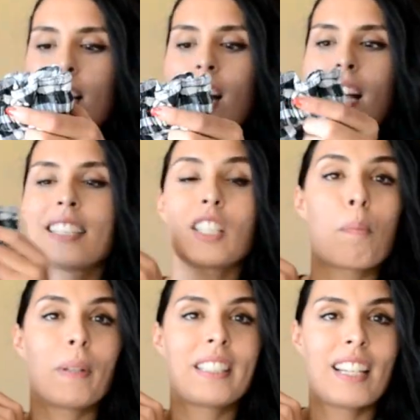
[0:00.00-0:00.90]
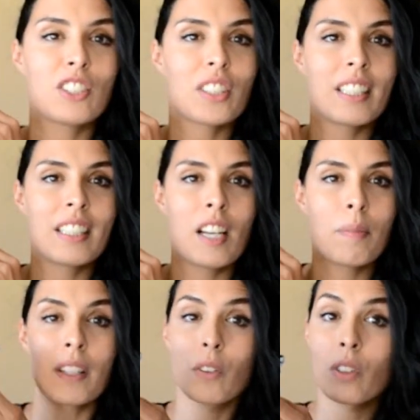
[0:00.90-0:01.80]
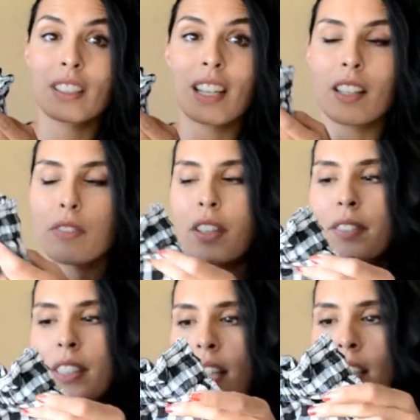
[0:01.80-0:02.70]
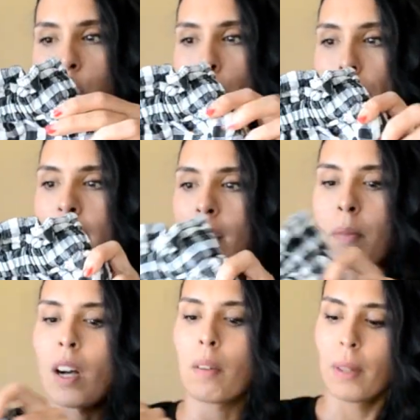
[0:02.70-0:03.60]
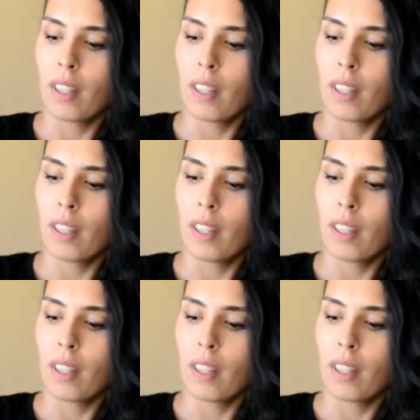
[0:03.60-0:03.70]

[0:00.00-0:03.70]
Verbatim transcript: I saw potential in them, and they were only 95 cents, so I picked them up.